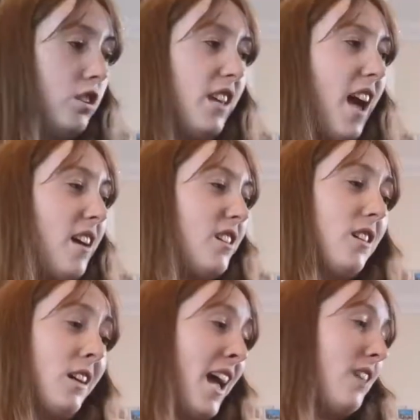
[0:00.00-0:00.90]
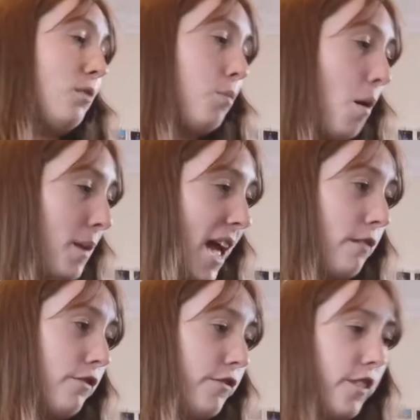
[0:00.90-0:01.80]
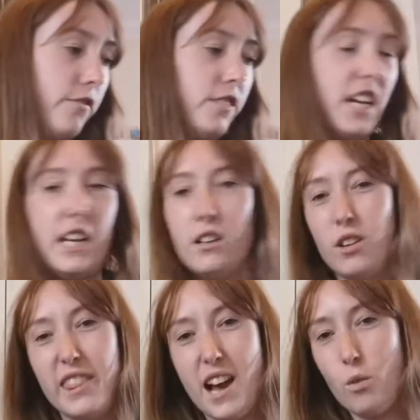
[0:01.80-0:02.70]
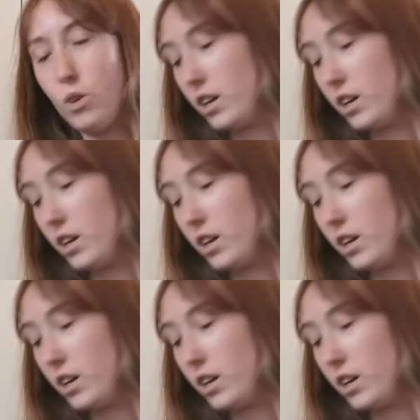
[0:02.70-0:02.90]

Should get, again, I'll probably aim for 15 on that